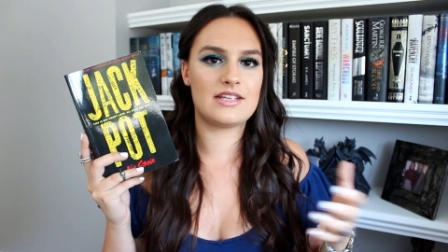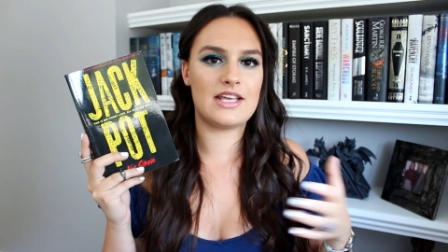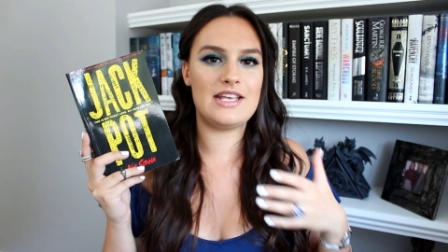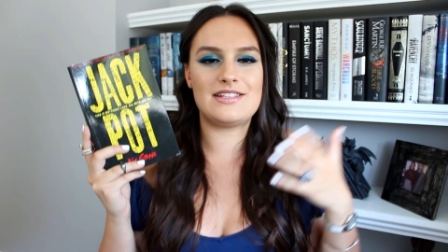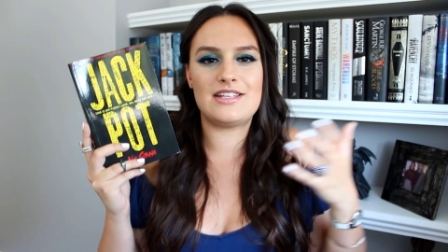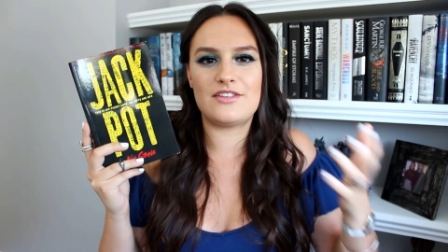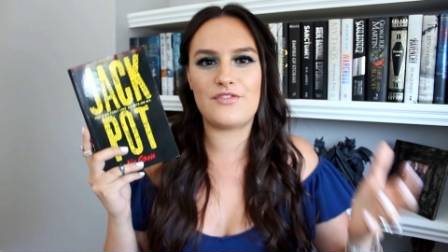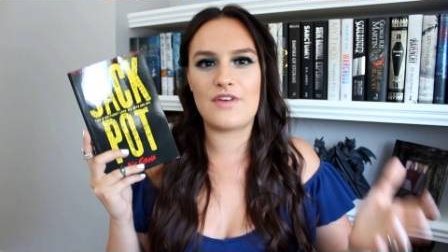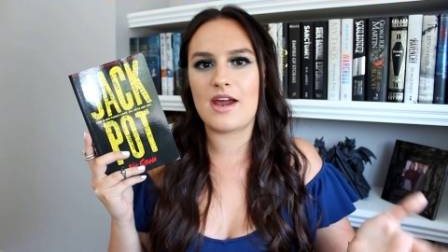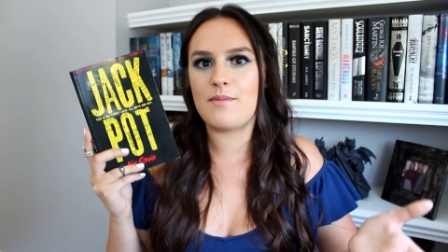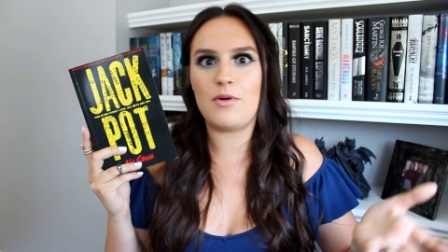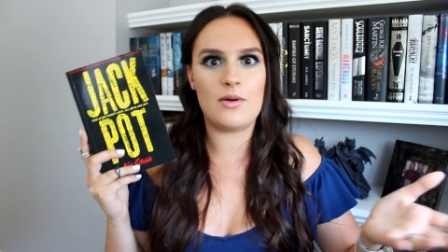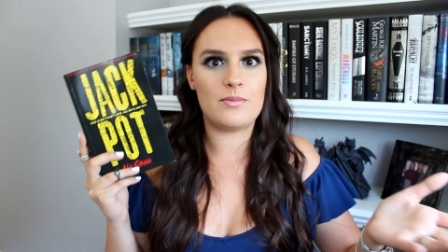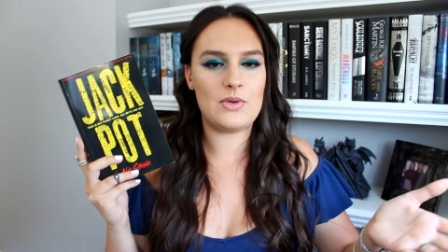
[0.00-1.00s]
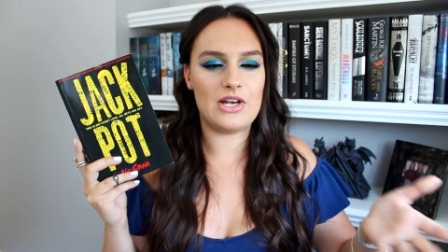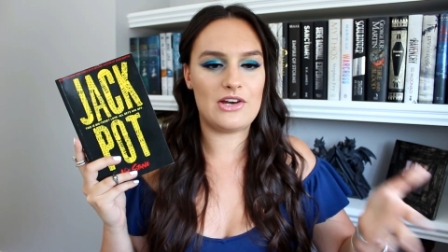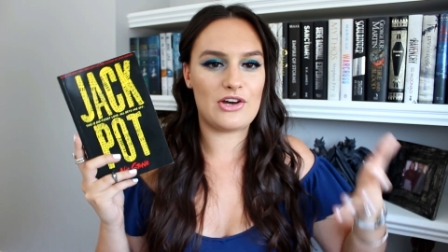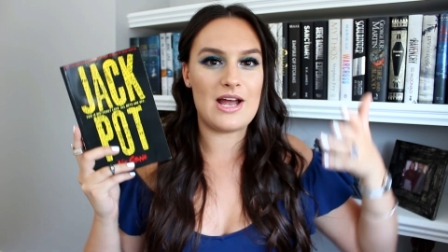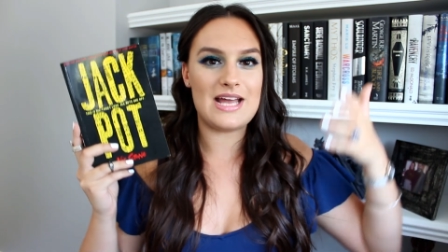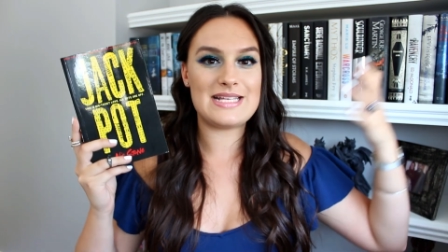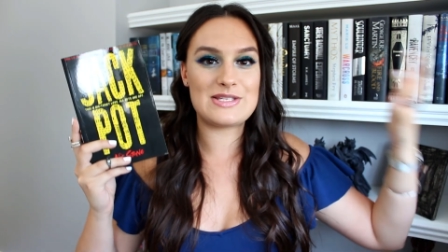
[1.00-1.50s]
He's this very popular
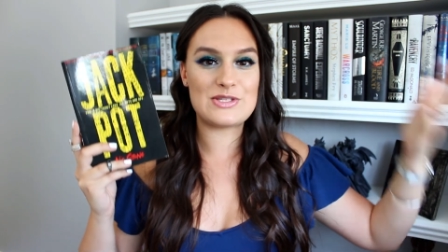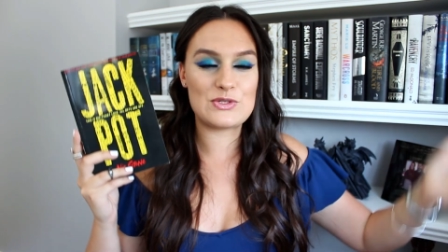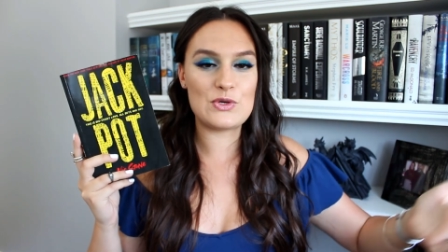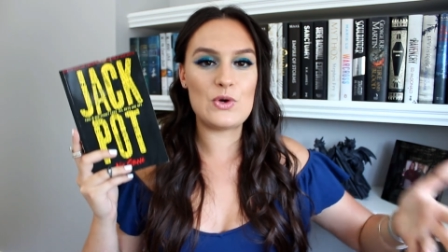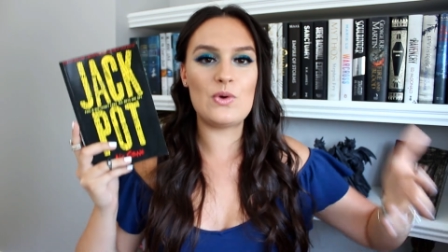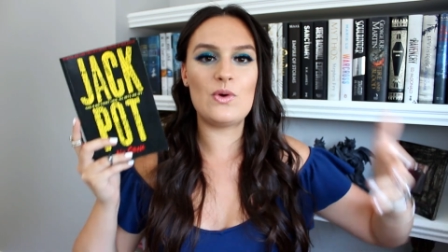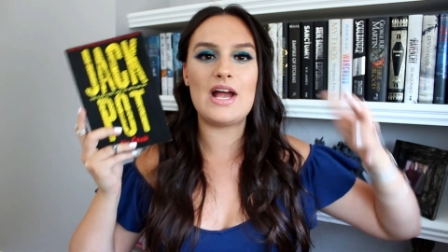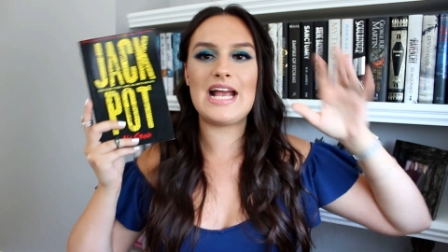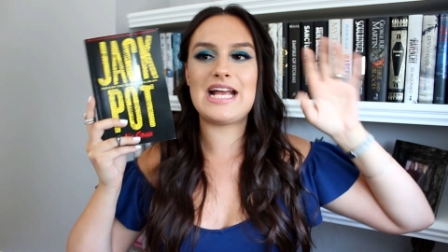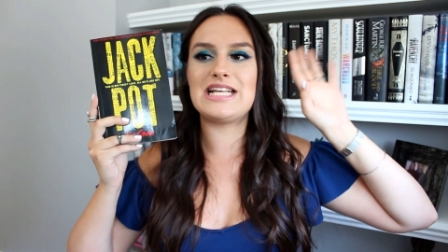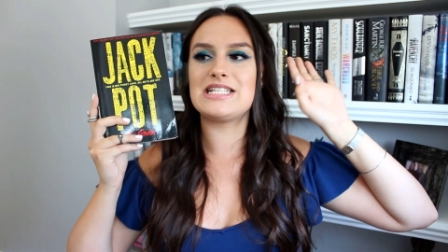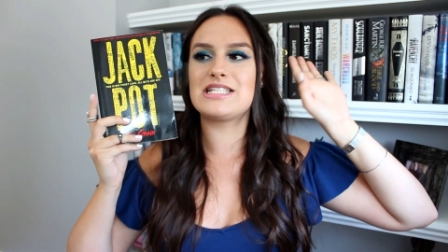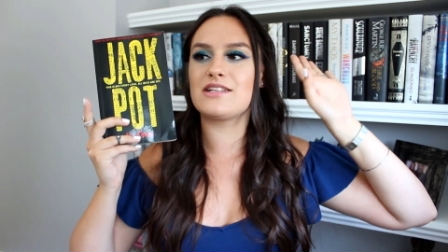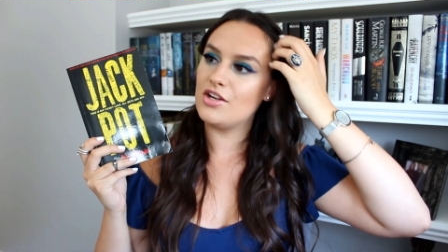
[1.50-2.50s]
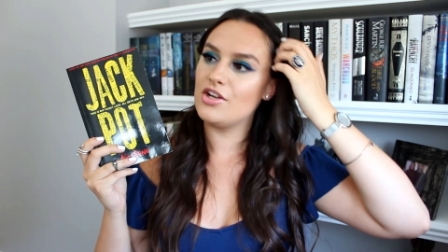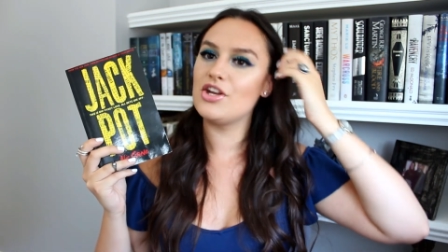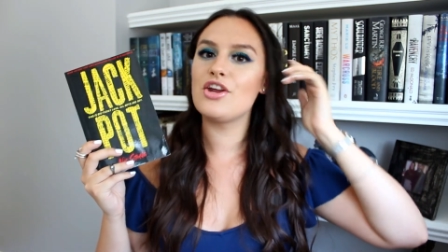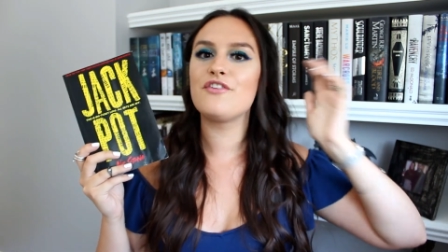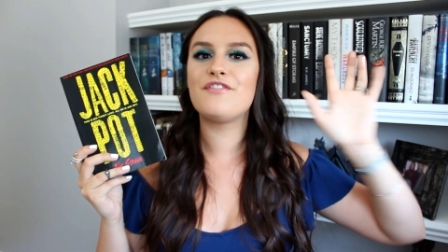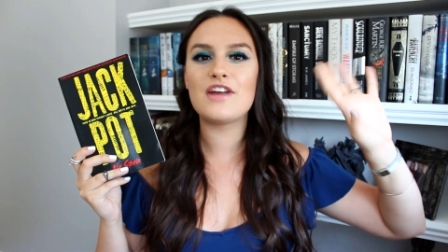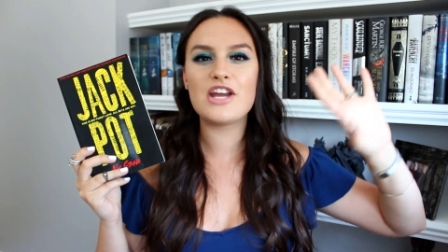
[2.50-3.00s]
guy at school and, you
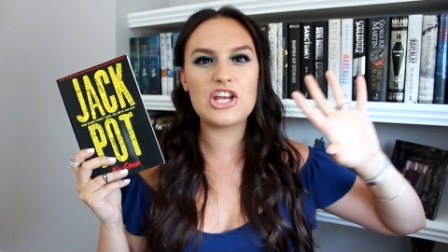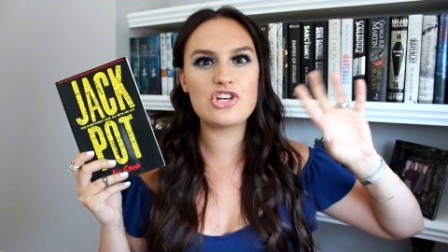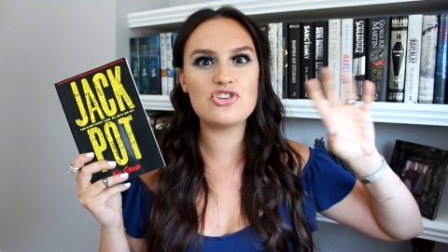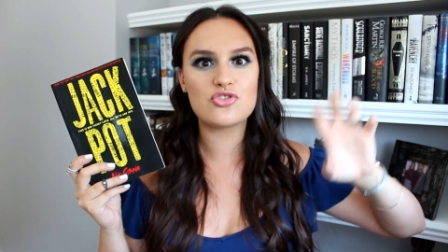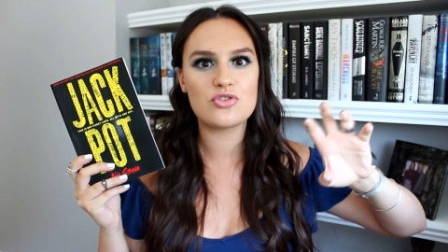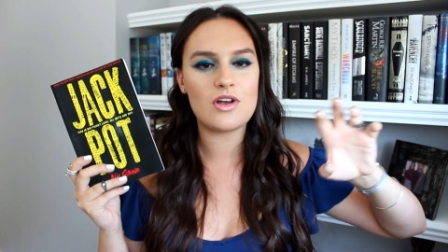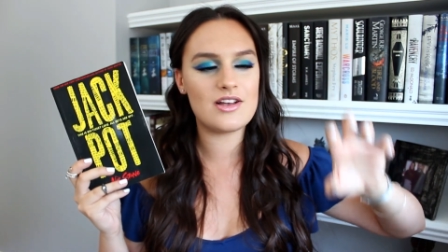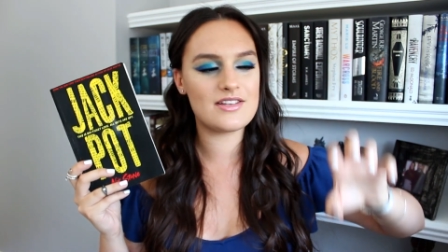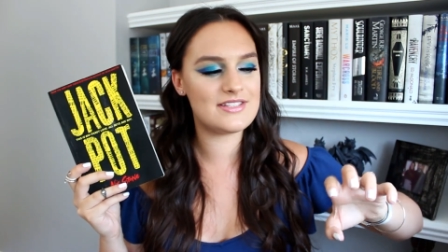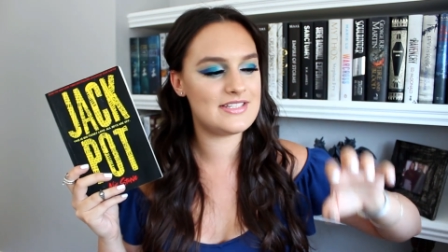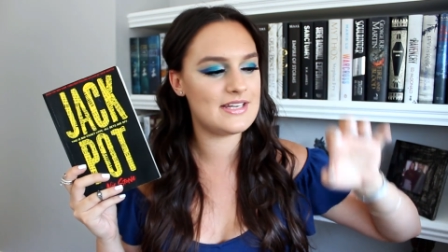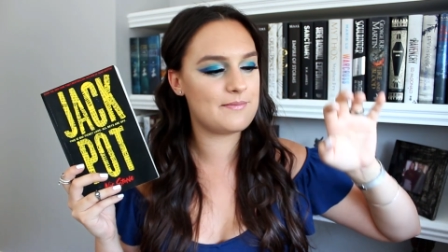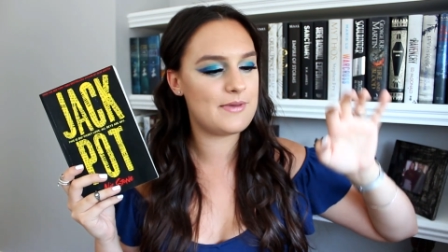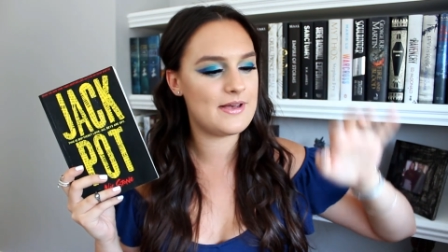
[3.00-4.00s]
know, very contrasting